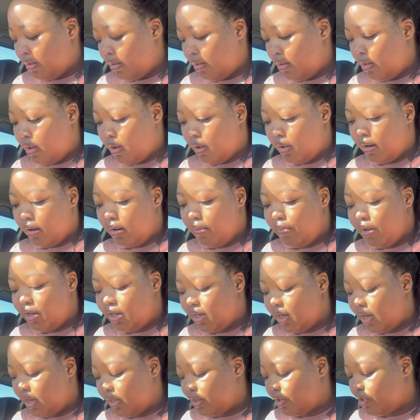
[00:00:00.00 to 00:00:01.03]
Yeah, let me
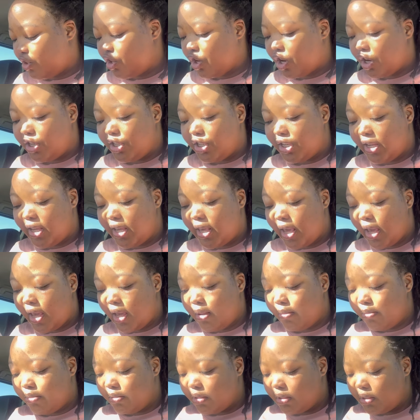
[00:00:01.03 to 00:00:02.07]
take the charging
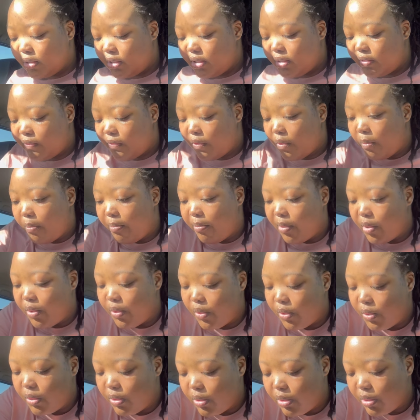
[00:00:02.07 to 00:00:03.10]
cables for
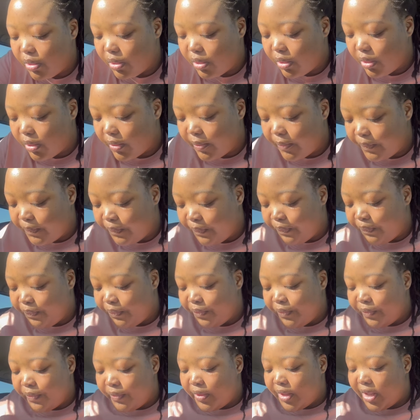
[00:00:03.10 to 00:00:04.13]
both
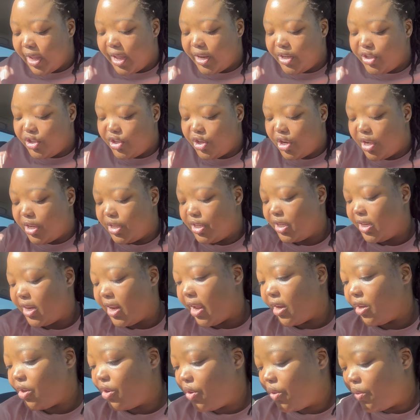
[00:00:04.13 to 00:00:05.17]
and charge it
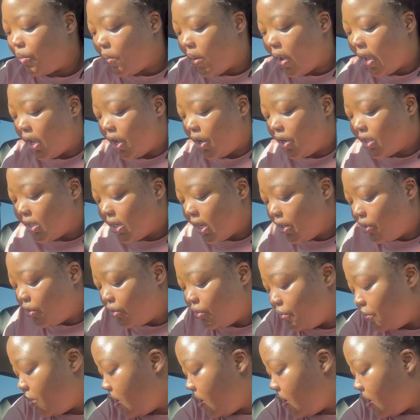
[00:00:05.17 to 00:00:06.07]
at Kauai, because I do